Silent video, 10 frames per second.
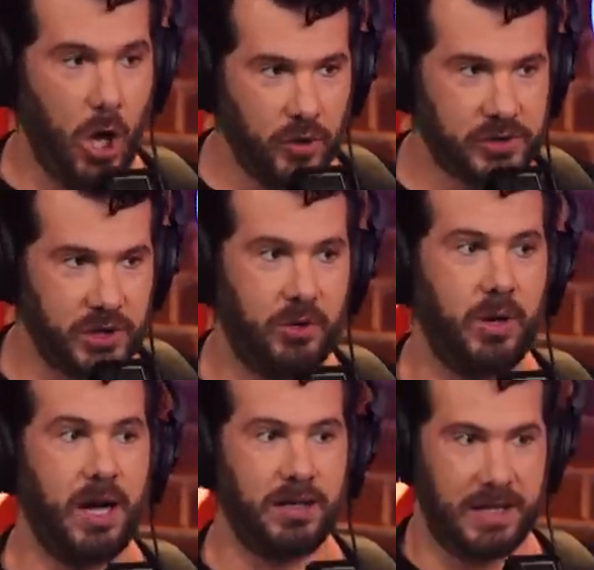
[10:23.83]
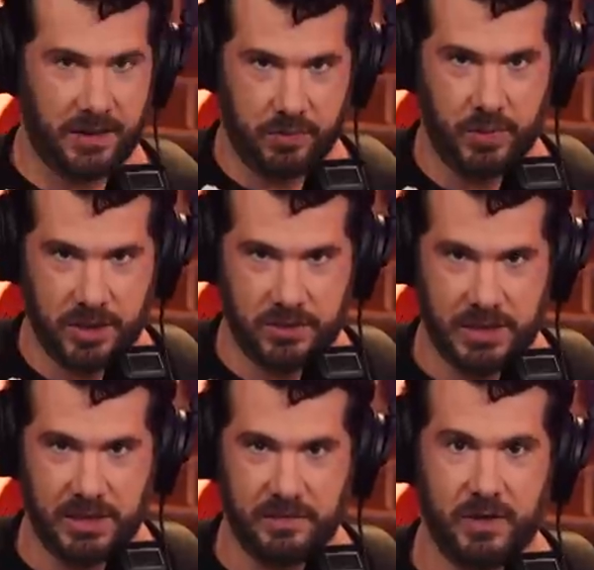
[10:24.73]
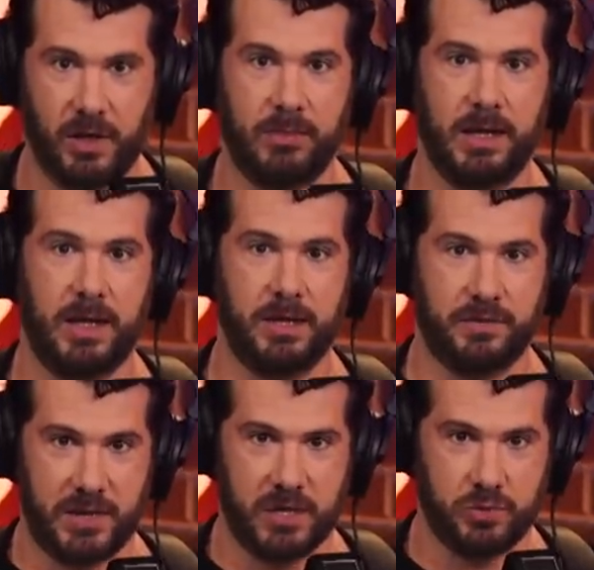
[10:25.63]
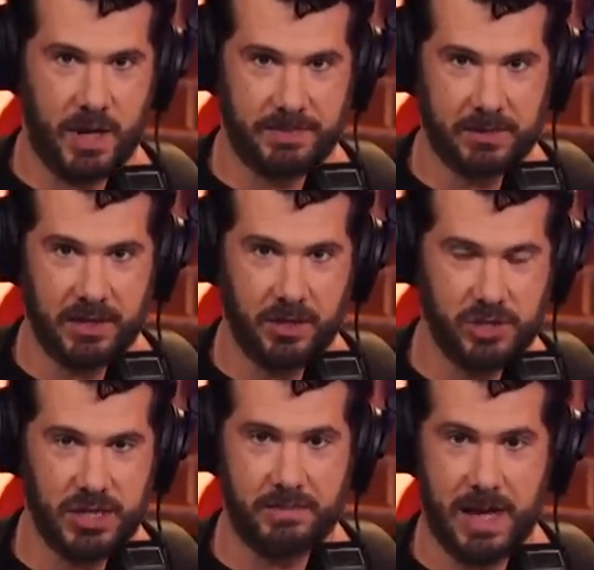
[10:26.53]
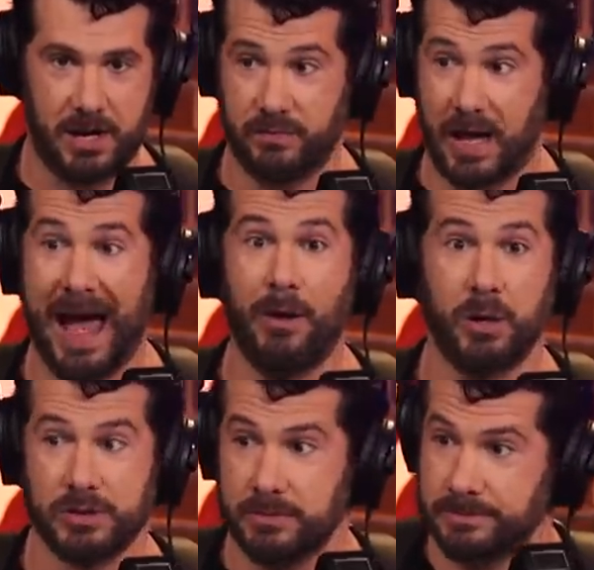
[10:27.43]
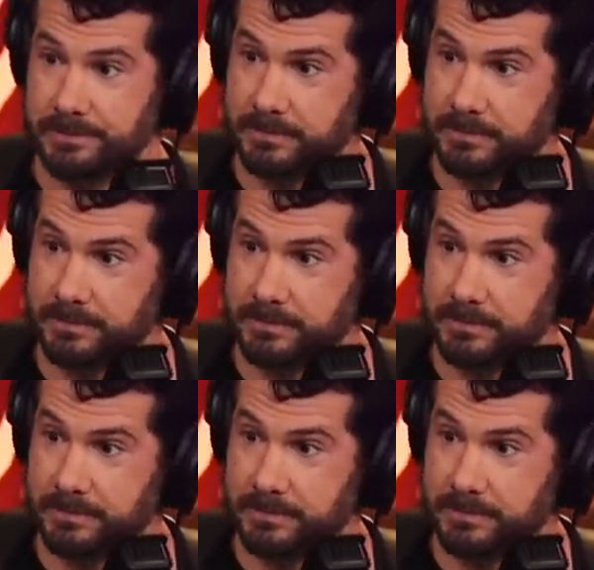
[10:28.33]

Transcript: Also, unlike what you see in the film, the French wiped out the Agoge in a matter of hours.